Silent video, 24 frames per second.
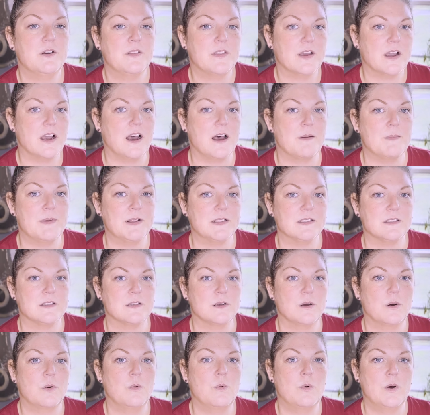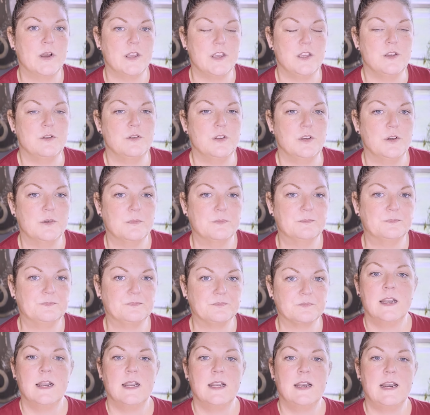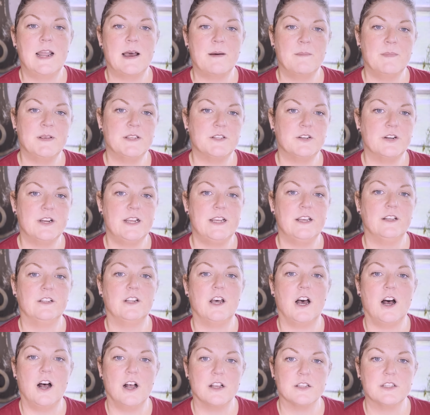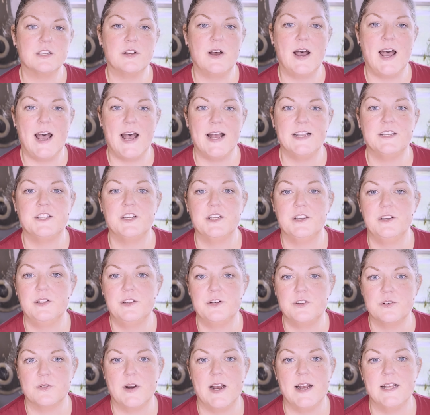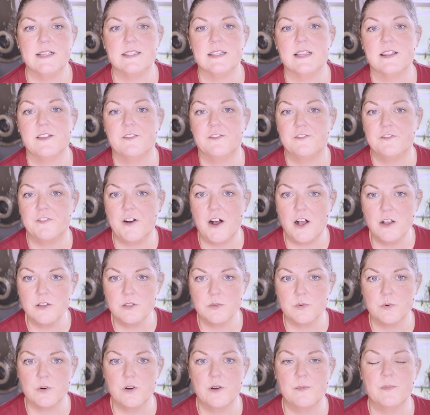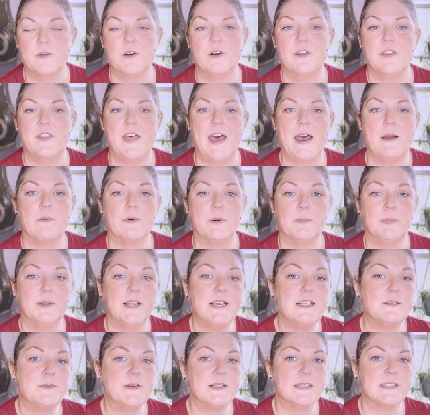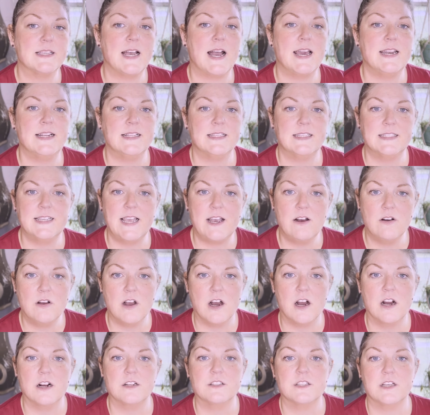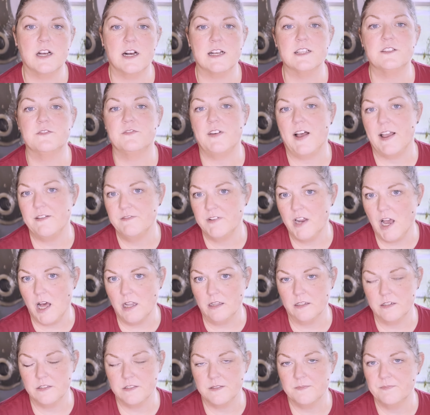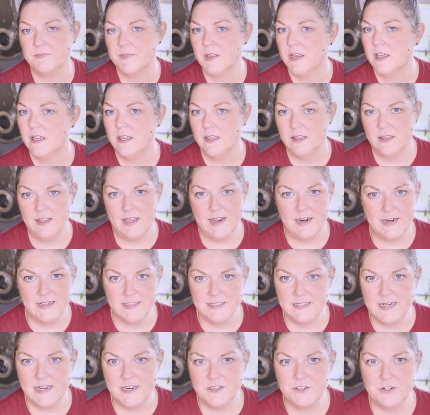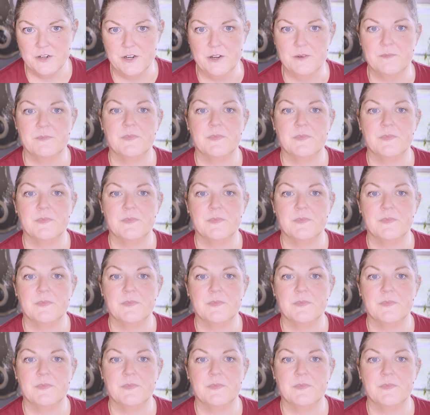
in the comments what you do. Now, Mister Heald also had to address the false rumor that replacement sign and sale cards cost five dollars. And that is not true.